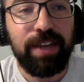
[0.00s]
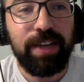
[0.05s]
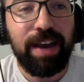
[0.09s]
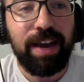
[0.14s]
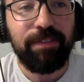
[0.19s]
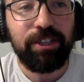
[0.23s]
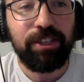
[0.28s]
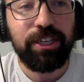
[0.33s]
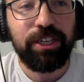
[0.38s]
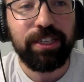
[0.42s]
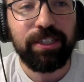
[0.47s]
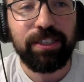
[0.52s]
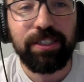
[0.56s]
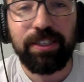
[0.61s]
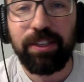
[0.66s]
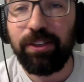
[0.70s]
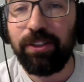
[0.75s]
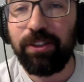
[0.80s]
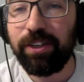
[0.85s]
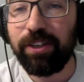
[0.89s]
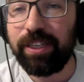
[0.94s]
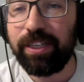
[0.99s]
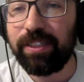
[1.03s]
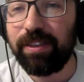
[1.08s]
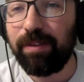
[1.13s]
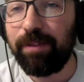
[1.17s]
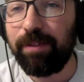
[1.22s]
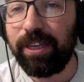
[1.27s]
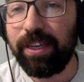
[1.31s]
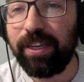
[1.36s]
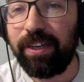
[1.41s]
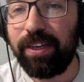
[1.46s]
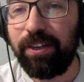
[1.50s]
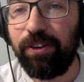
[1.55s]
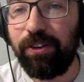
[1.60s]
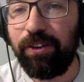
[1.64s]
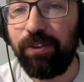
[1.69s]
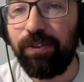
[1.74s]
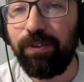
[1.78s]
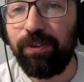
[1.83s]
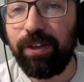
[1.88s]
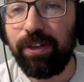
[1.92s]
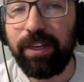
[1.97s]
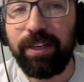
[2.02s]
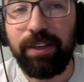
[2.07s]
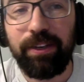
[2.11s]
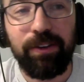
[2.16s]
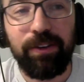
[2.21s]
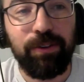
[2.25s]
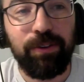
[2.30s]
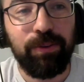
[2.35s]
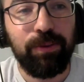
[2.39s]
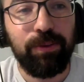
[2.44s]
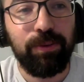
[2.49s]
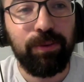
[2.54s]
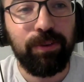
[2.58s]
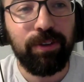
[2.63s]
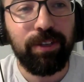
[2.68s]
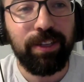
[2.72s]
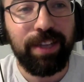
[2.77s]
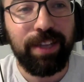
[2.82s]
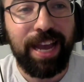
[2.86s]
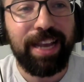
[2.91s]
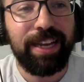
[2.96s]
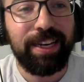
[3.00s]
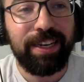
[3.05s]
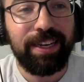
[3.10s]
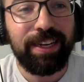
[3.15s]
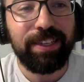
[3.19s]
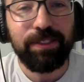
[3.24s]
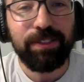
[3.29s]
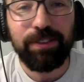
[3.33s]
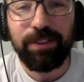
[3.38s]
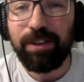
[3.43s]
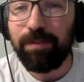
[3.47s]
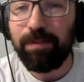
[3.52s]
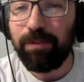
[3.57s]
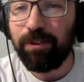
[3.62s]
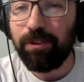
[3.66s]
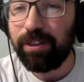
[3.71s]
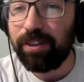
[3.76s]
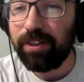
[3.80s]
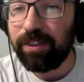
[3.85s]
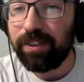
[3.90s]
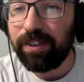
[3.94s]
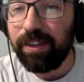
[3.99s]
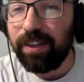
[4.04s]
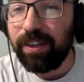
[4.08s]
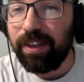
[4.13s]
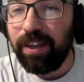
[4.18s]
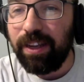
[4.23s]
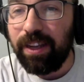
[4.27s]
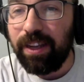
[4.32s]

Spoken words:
to have a chance to look at something in a new light is really important.